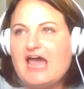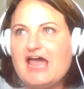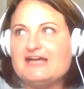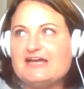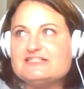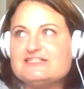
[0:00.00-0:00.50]

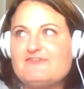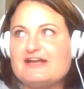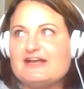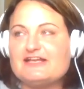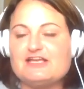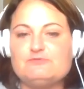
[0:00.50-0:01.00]
I just
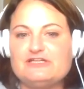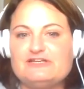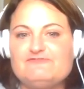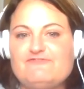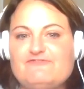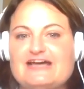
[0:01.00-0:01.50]
find it
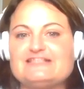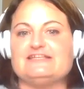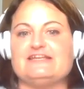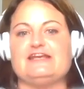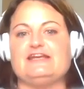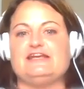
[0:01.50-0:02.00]
completely
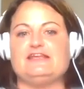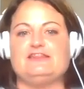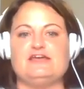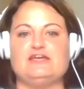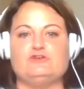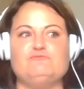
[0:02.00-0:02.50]
fascinating
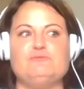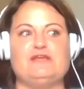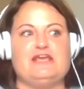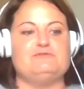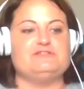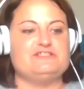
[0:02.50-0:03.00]
that you've been
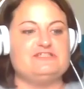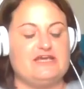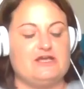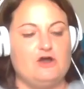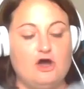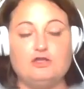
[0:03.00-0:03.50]
able to
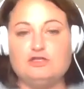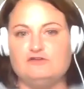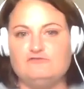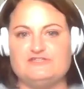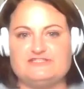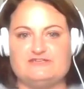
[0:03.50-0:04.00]
take all
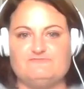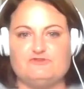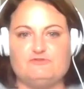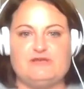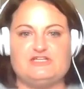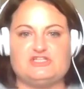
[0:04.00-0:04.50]
of this
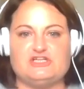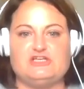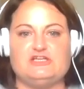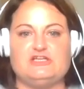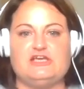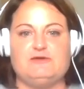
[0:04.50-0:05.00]

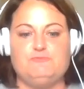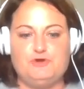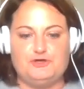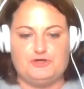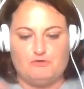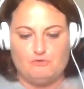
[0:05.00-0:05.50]
information and
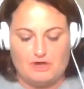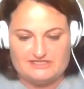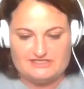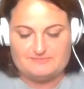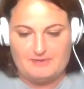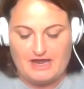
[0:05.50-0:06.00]
put it in
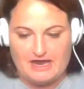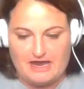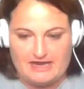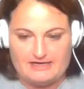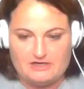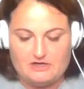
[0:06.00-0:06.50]
one
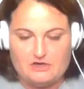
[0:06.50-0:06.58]
spot